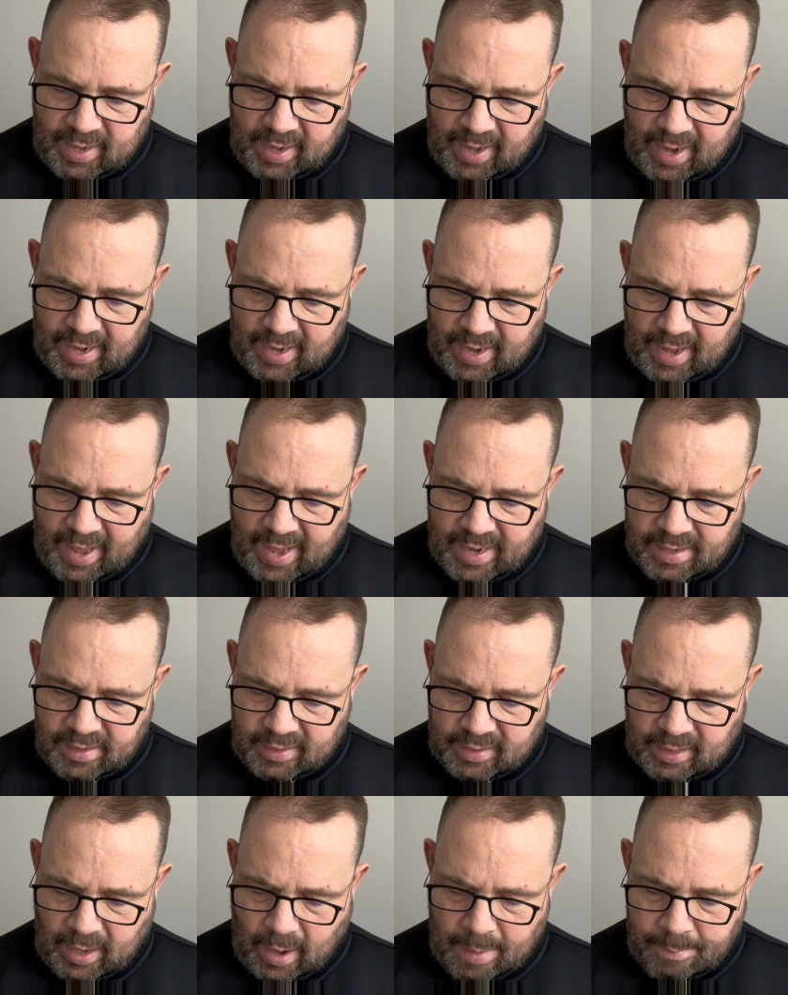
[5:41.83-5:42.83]
at, at a
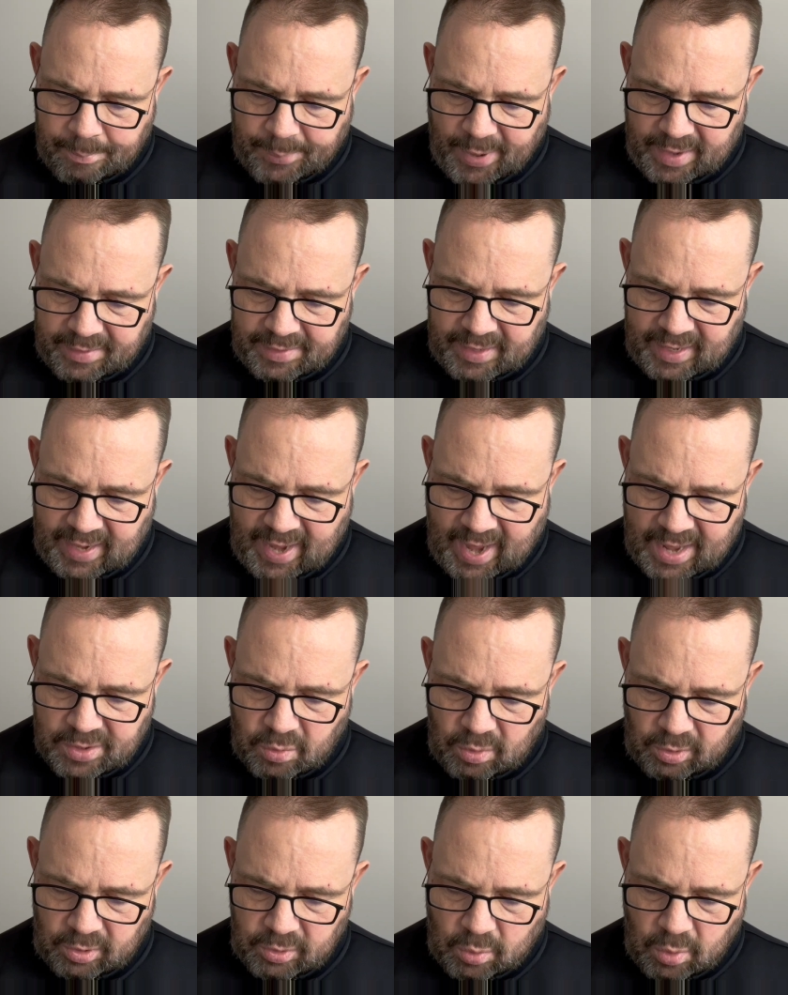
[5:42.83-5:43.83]
compounding
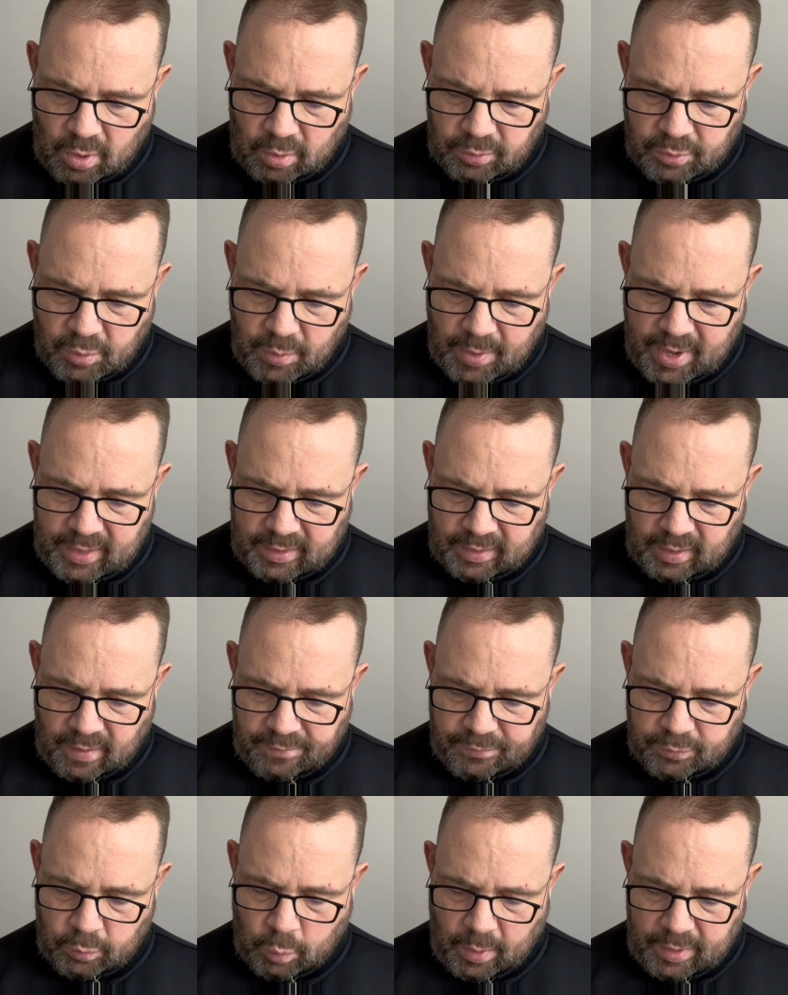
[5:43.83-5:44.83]
annual growth rate
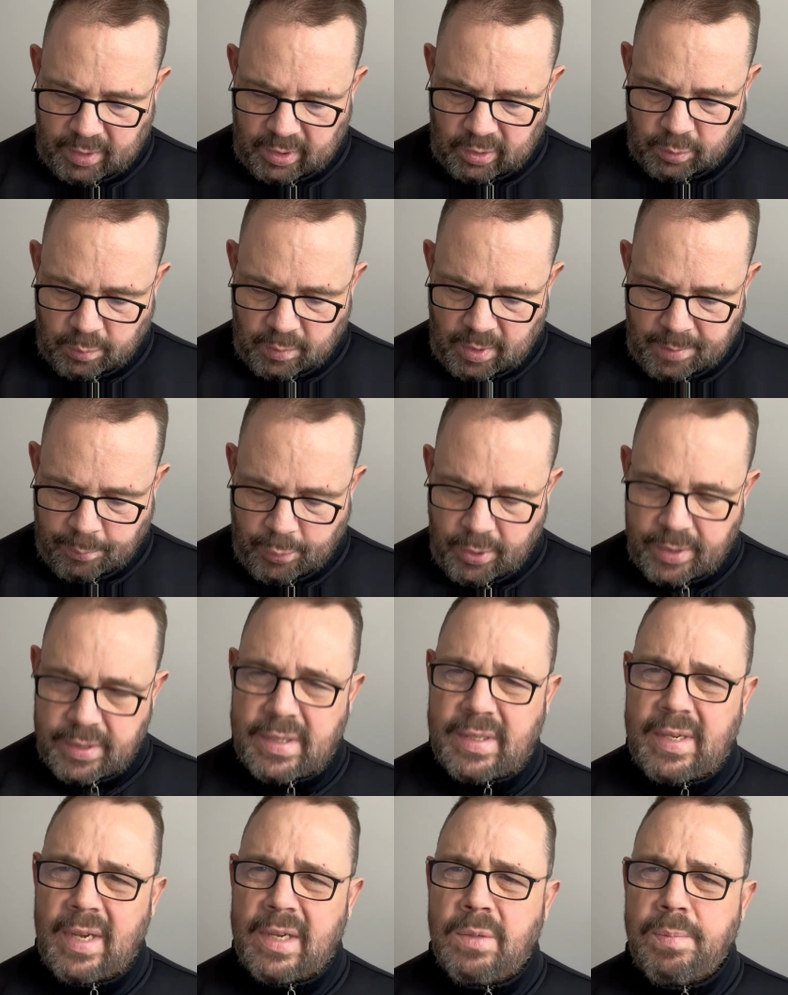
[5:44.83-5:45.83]
of twenty-three point
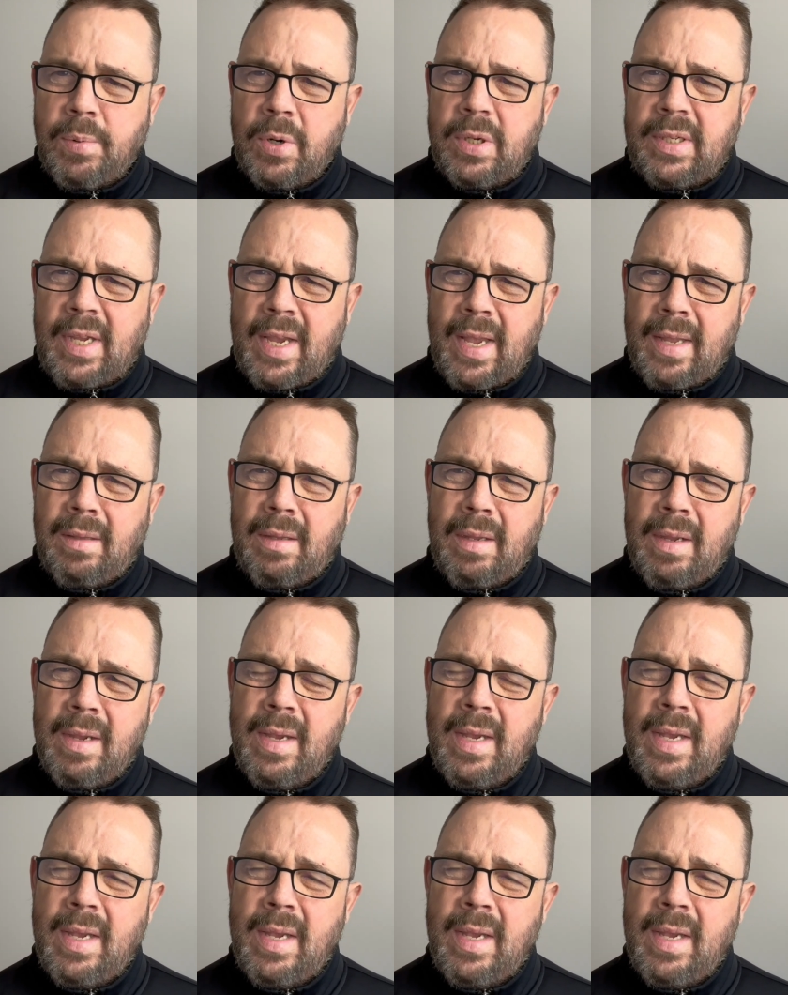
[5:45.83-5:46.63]
six percent?